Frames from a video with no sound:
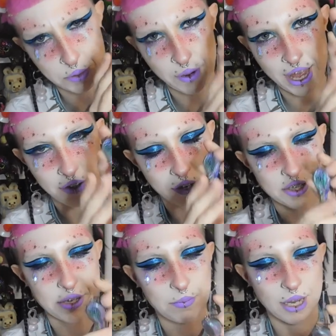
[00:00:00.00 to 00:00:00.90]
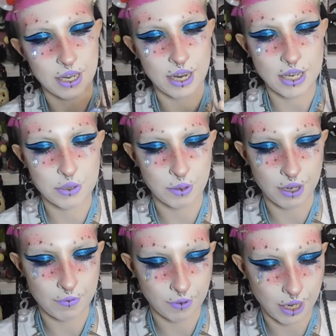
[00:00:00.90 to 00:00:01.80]
wet or something. That's
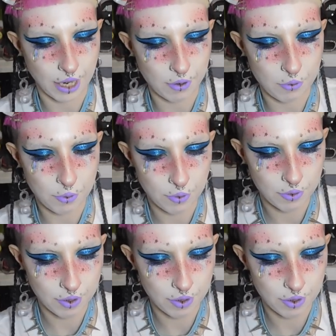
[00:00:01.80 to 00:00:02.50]
really freaking cool.